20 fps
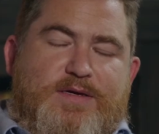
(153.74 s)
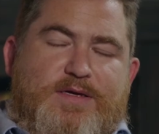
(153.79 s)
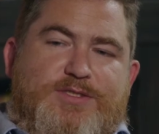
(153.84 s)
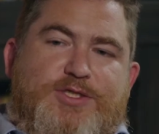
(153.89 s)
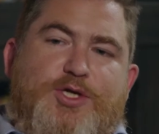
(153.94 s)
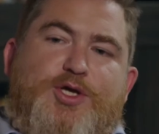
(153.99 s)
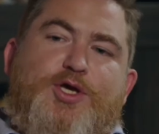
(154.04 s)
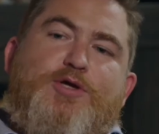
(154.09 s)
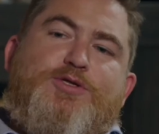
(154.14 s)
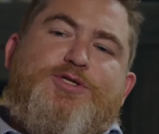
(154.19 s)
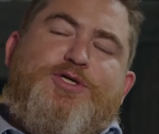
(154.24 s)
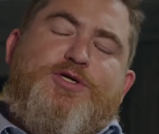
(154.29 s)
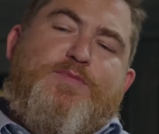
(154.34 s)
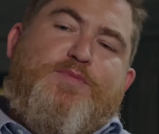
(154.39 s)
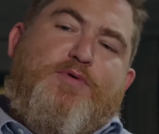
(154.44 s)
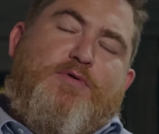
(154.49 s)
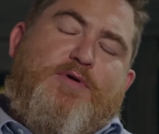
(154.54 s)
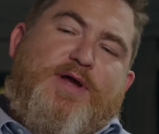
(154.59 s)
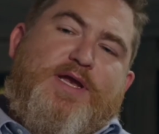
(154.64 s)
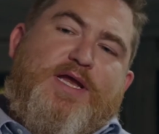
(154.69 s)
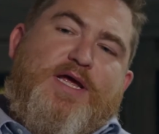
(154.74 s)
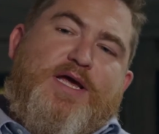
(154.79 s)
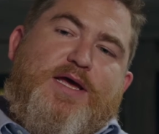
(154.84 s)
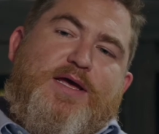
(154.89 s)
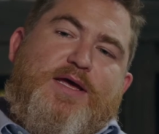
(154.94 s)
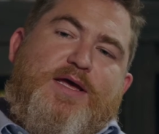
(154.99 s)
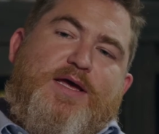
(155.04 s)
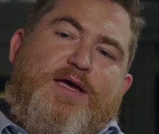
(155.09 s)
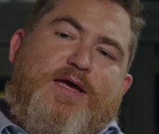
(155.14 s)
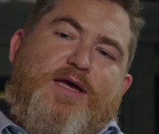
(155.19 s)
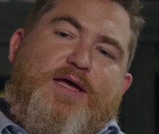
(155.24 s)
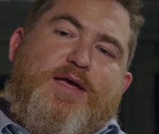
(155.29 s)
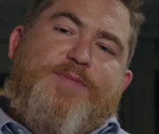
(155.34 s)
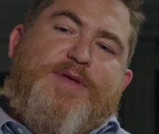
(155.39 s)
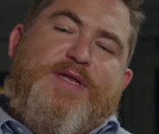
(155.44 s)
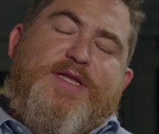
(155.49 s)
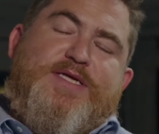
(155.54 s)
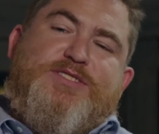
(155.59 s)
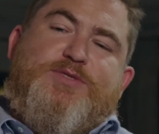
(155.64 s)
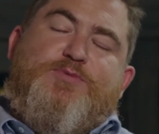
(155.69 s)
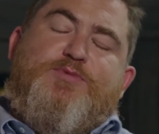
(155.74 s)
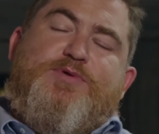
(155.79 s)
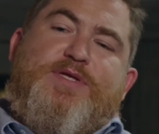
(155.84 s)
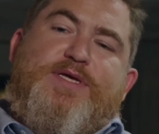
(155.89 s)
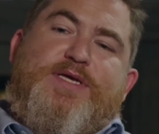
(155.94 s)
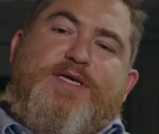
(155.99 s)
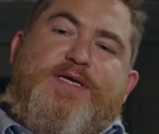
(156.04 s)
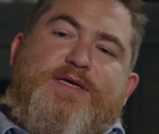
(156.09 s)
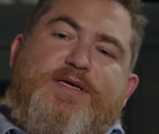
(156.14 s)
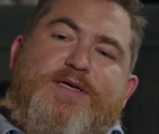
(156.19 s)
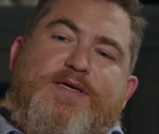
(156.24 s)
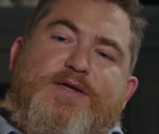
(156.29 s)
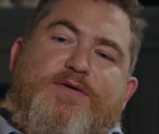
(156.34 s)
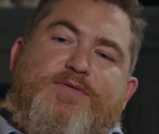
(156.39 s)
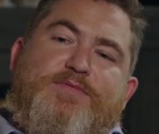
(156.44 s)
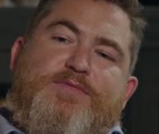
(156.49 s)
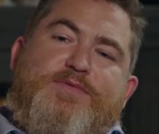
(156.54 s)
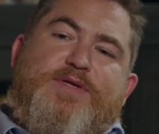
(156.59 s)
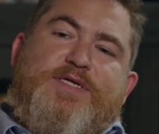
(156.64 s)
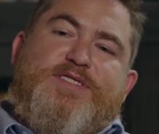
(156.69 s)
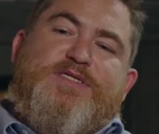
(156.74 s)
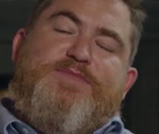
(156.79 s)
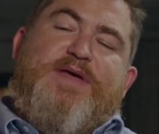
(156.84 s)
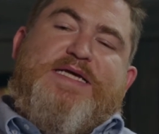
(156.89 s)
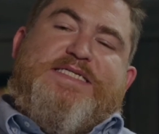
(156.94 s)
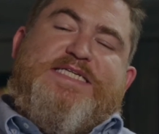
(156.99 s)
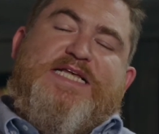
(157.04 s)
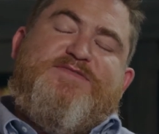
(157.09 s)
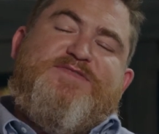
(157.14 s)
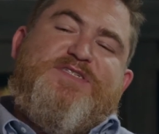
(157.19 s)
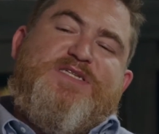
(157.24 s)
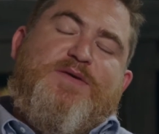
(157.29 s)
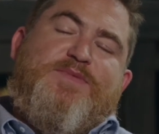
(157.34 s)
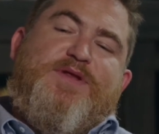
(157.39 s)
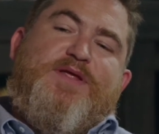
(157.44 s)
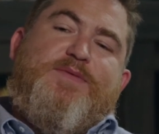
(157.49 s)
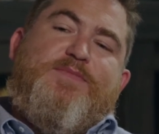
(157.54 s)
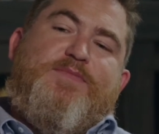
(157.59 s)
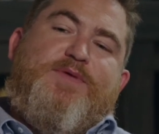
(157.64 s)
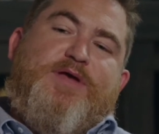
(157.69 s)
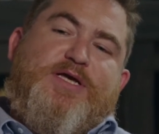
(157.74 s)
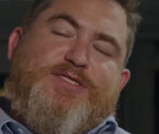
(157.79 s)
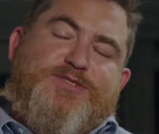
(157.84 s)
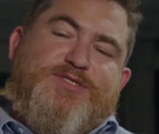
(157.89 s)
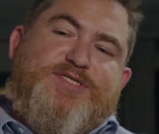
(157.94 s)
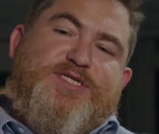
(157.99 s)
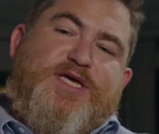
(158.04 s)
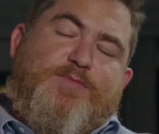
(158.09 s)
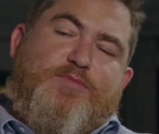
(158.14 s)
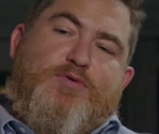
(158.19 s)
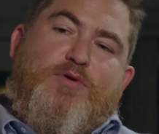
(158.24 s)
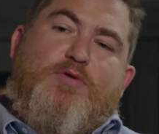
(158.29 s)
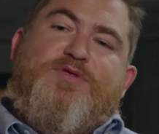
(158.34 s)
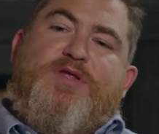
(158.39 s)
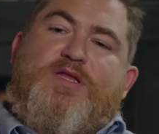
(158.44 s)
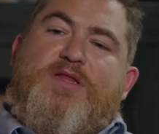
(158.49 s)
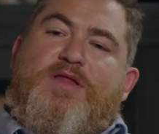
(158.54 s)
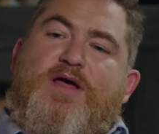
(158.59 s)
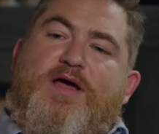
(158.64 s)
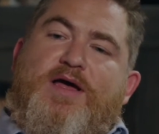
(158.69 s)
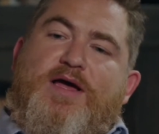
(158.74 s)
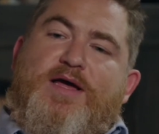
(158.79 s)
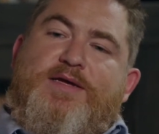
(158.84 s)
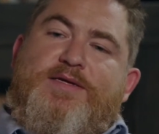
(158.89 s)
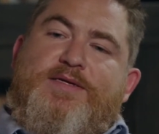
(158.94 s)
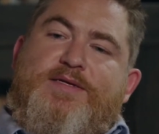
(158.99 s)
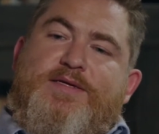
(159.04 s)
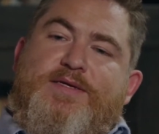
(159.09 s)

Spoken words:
So Hugo, to your point, I mean, does it really, does it make sense if somebody, as you said, broke the law